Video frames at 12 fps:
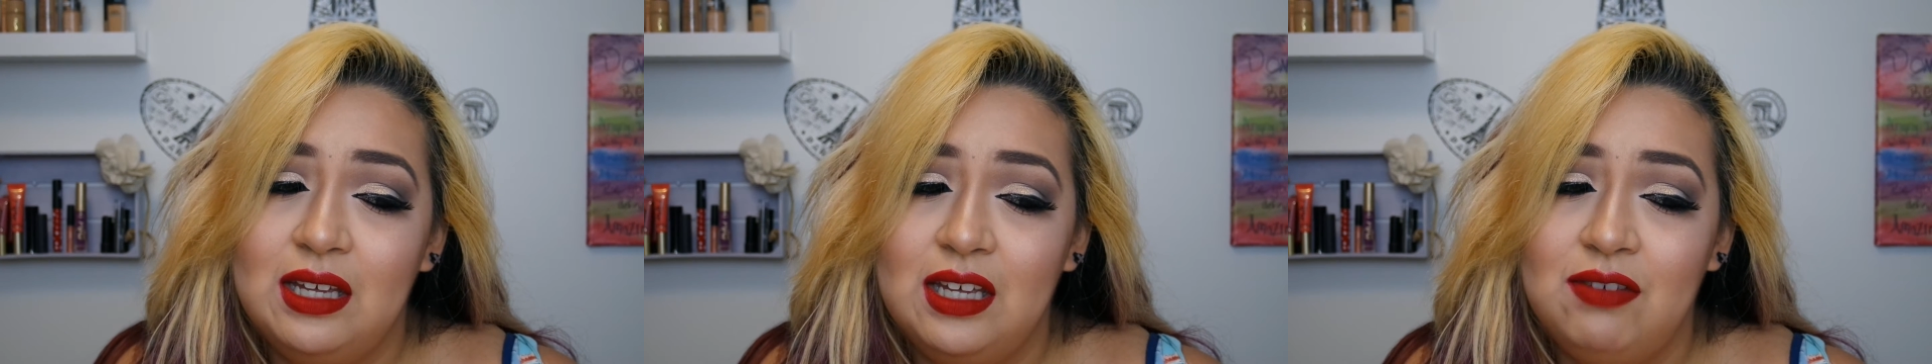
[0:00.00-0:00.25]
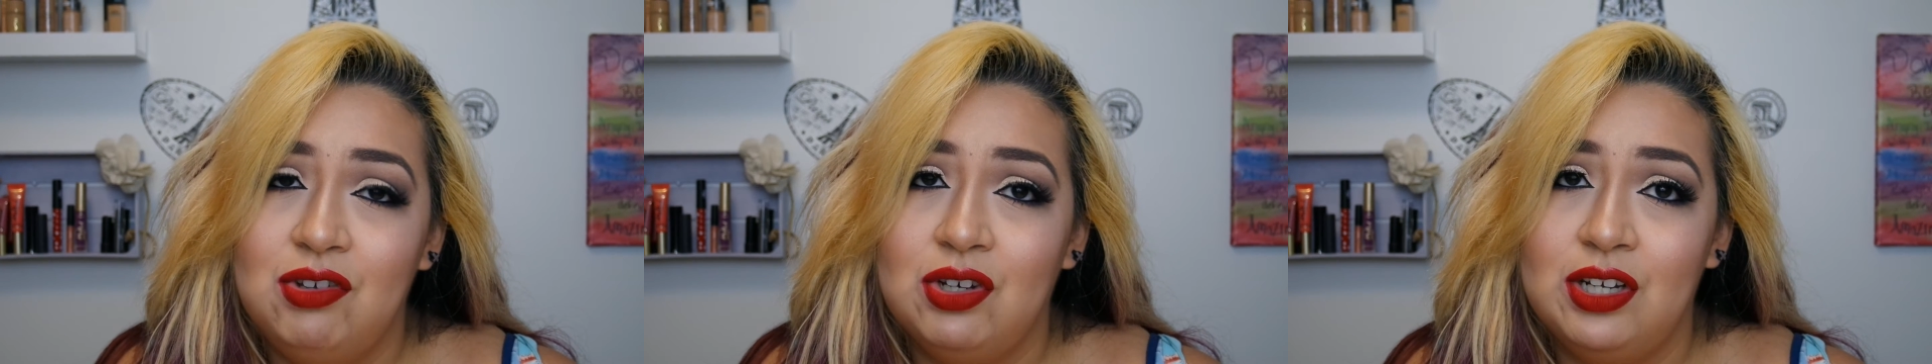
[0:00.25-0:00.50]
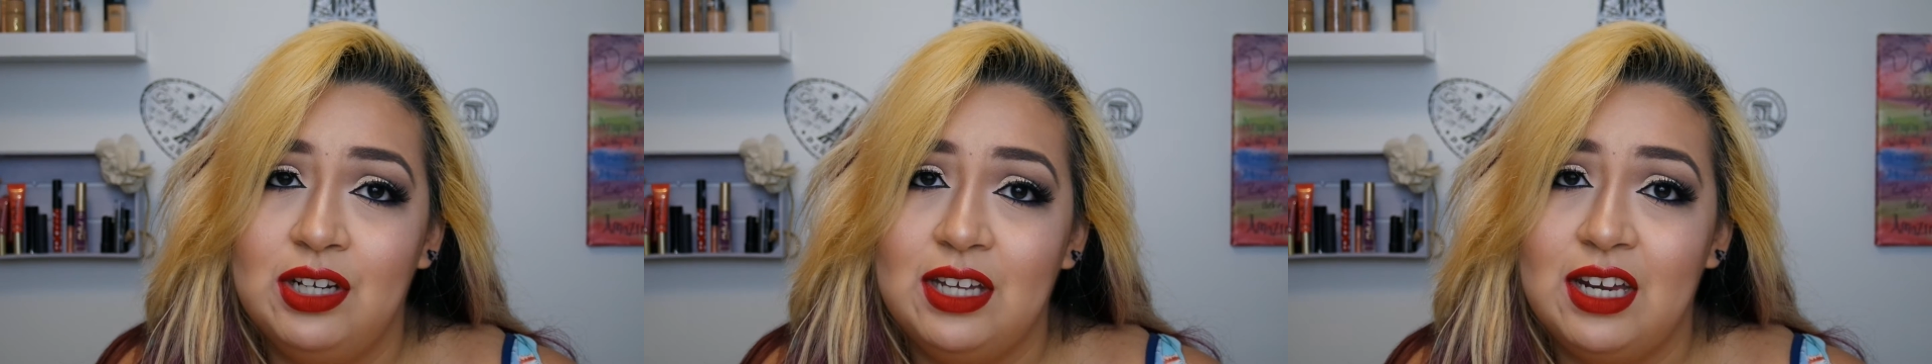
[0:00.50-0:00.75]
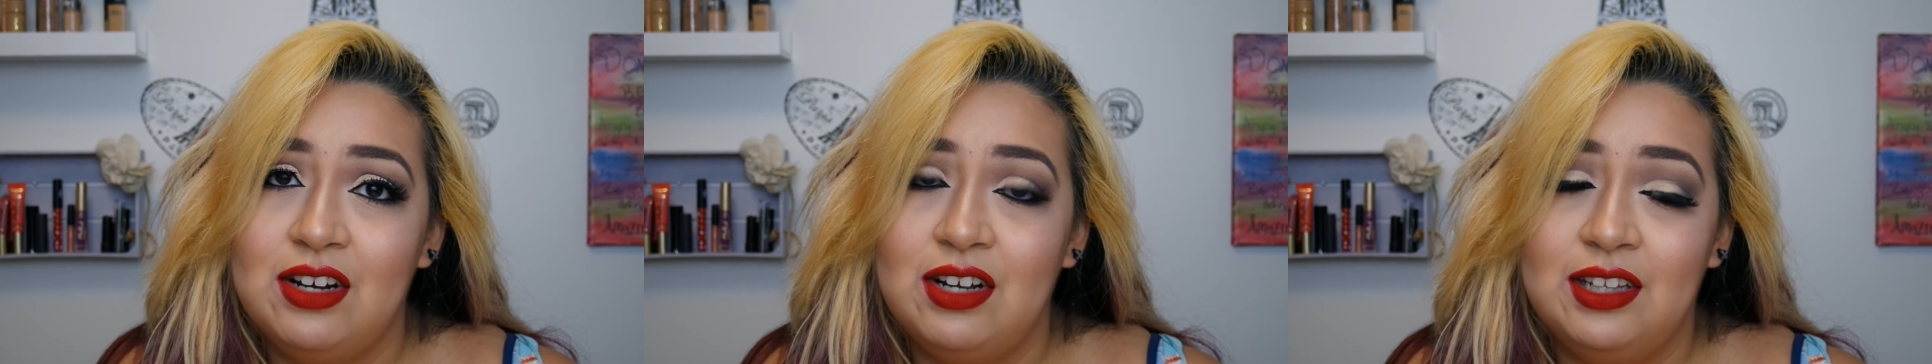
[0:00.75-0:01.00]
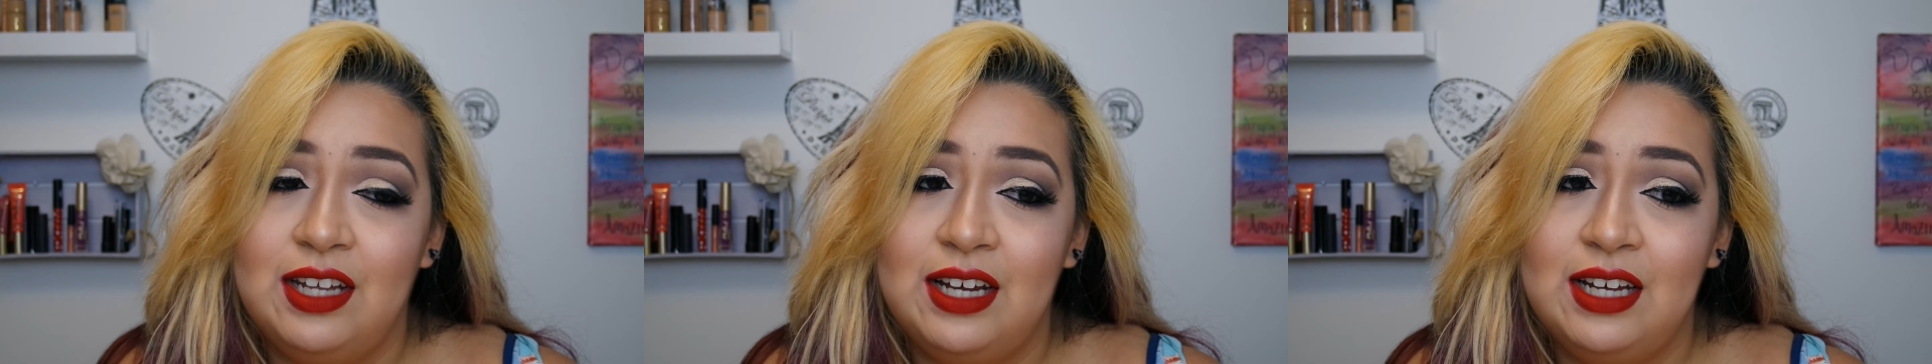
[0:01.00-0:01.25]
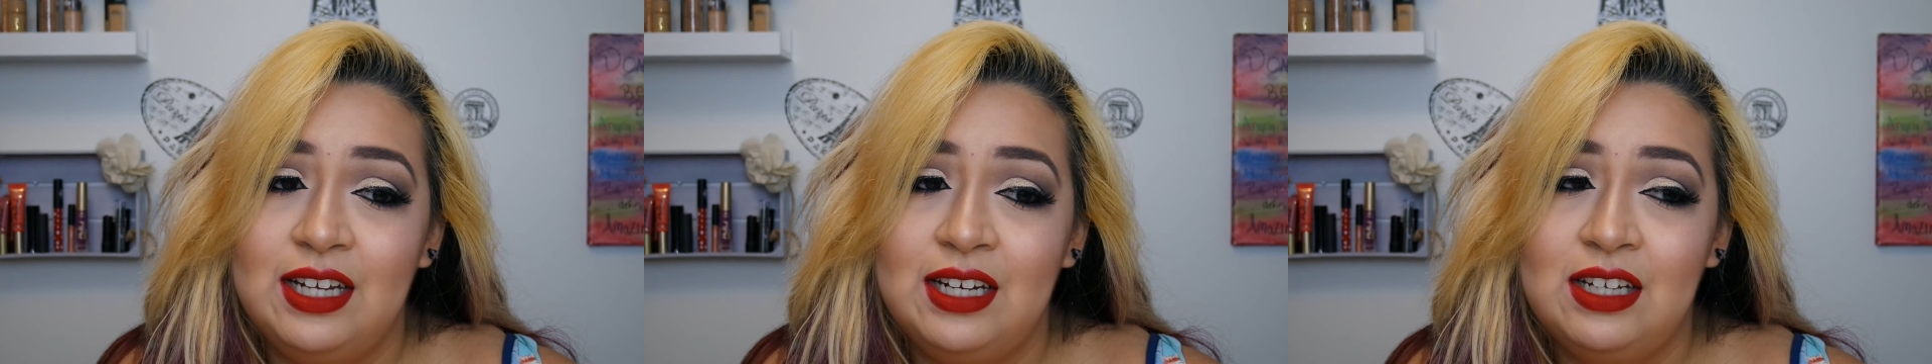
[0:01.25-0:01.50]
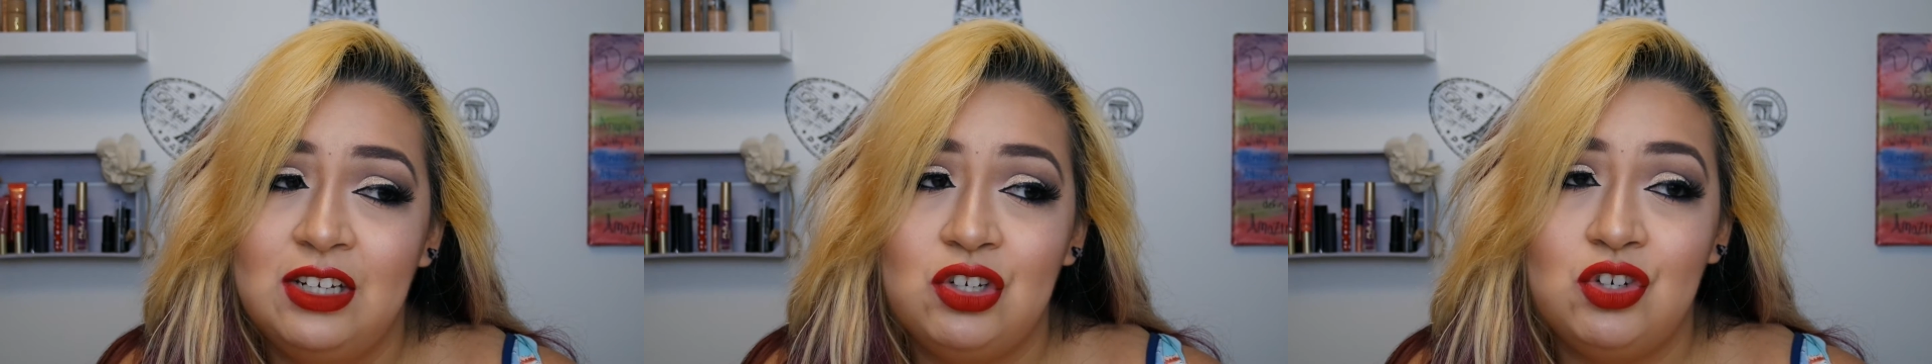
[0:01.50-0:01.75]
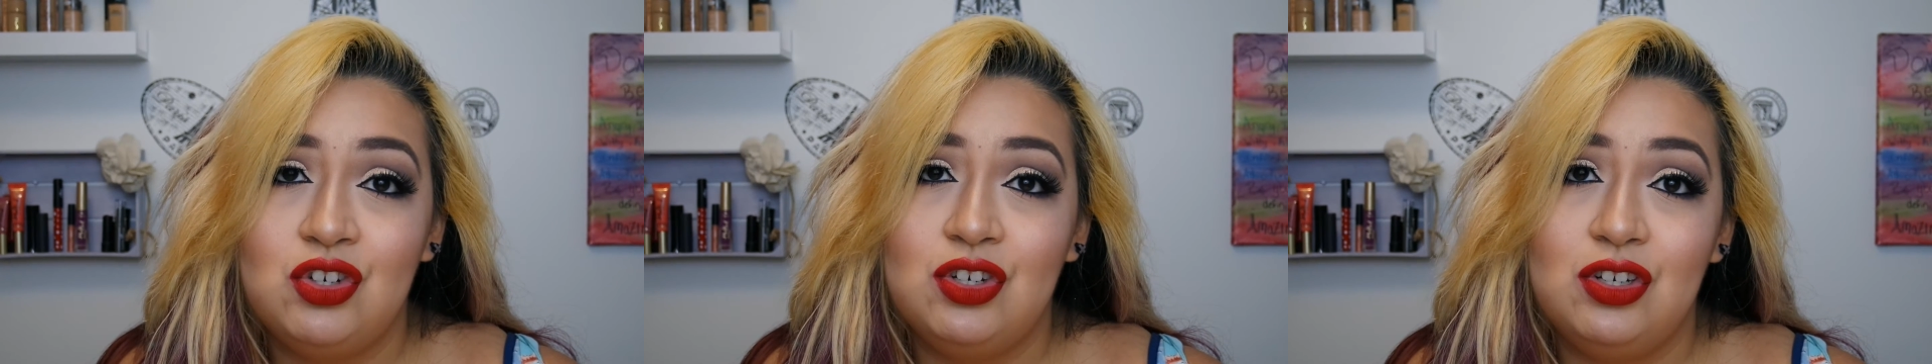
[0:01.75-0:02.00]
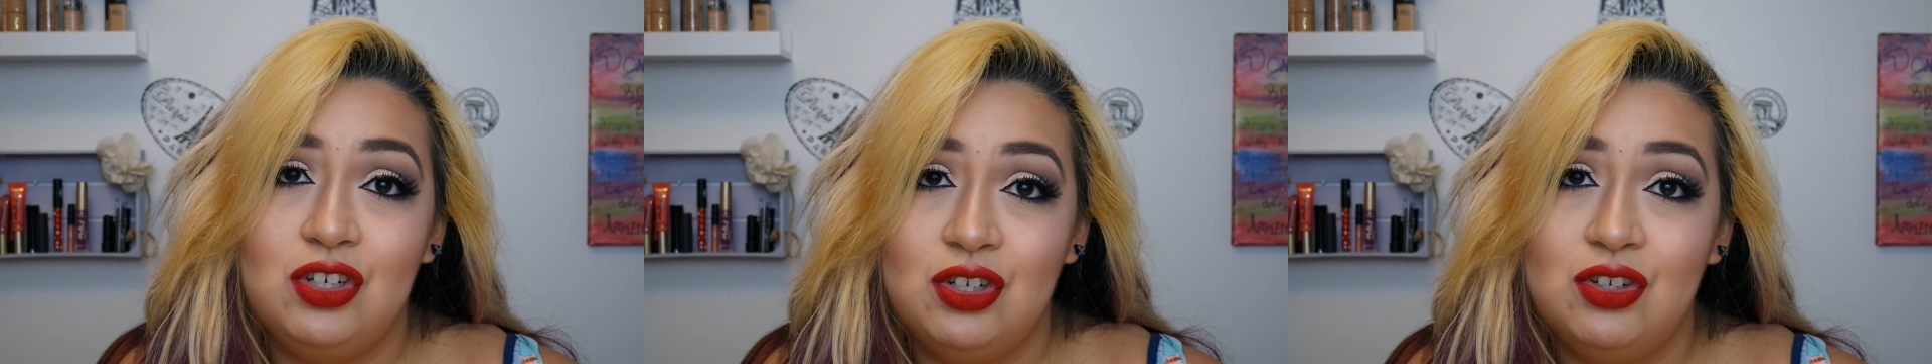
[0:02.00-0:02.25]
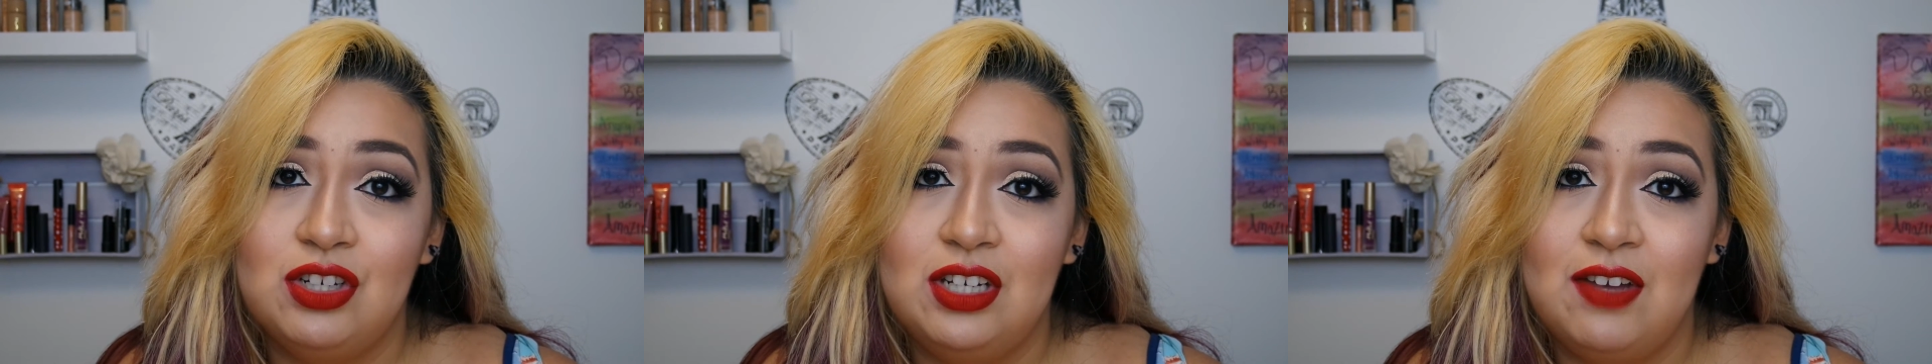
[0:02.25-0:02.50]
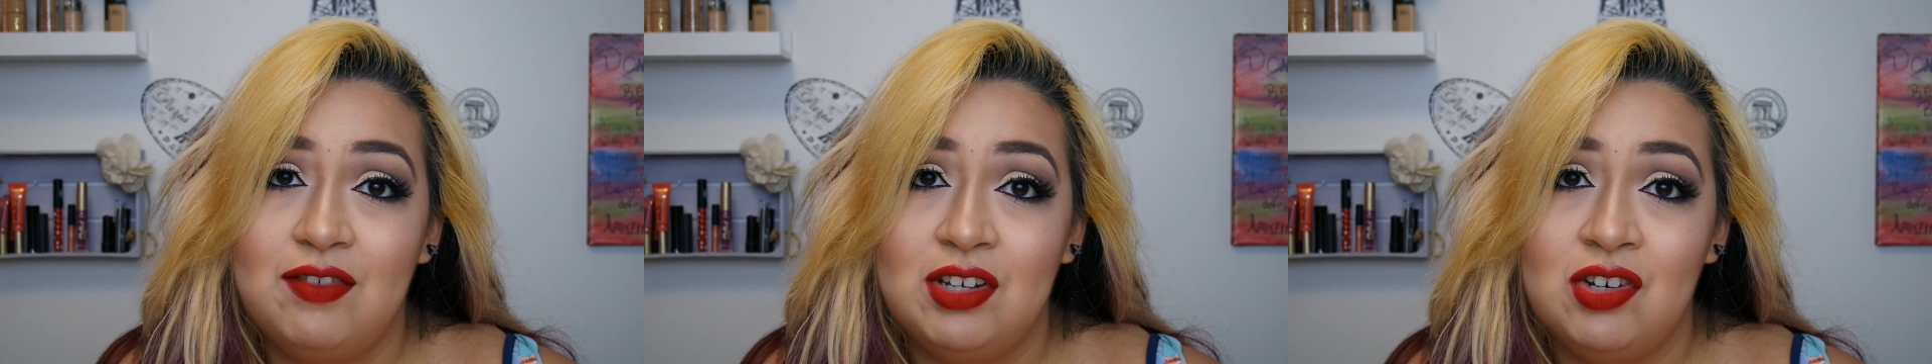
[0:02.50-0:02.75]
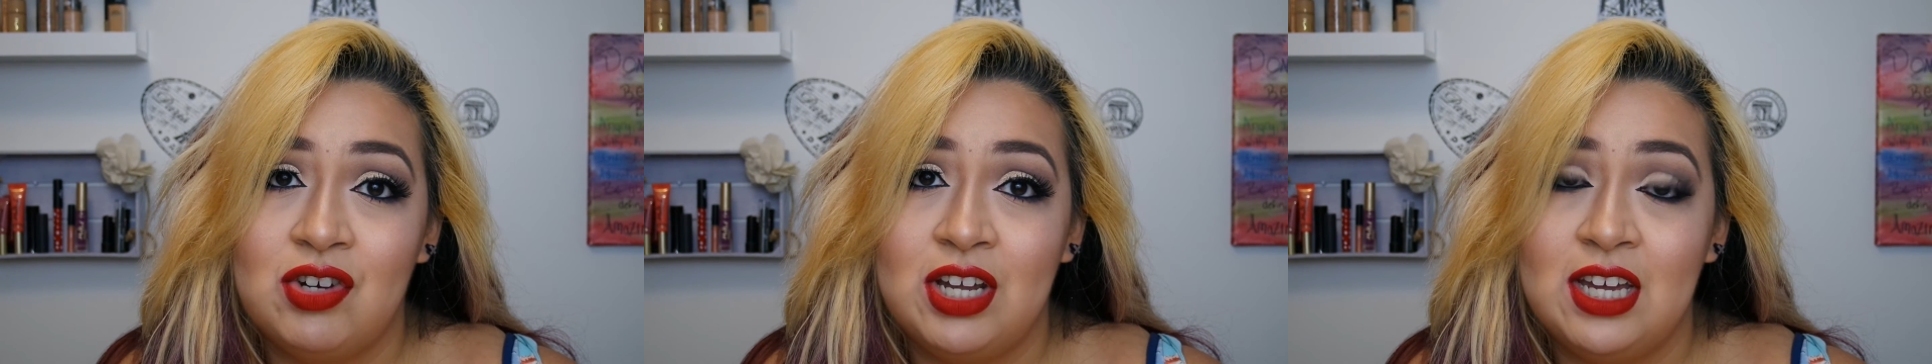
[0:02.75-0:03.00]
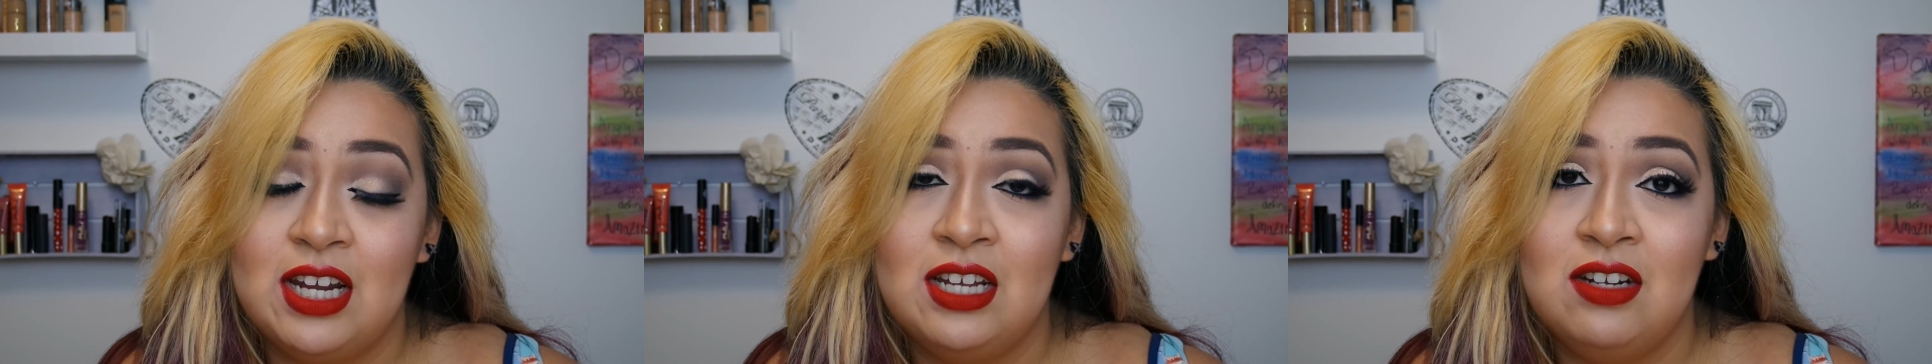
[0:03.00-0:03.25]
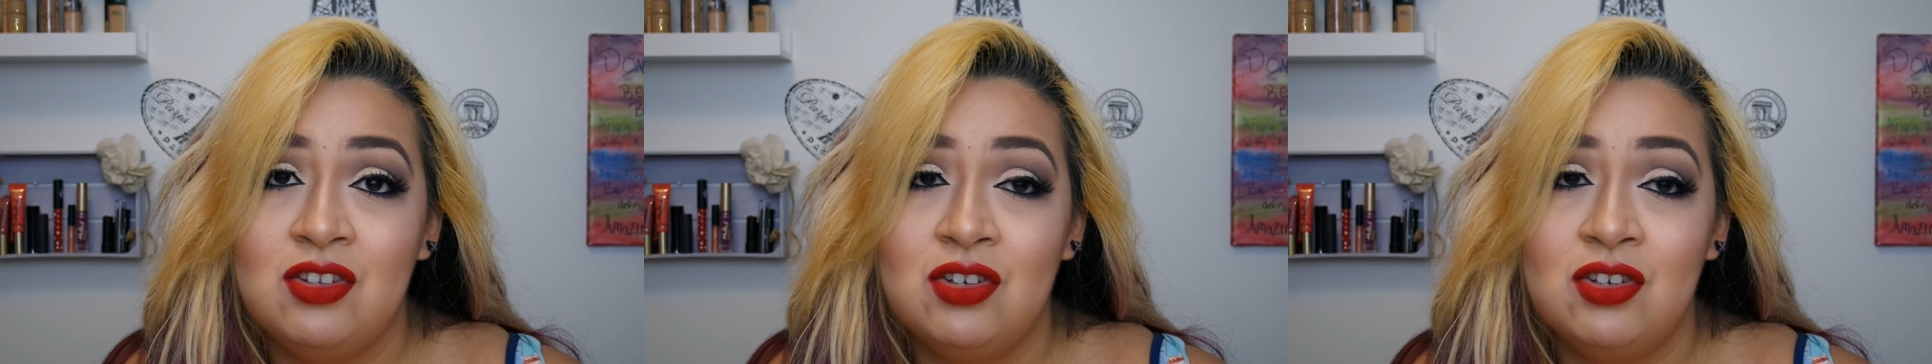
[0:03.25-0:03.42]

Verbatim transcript: if you couldn't get it online, you should definitely try and get it in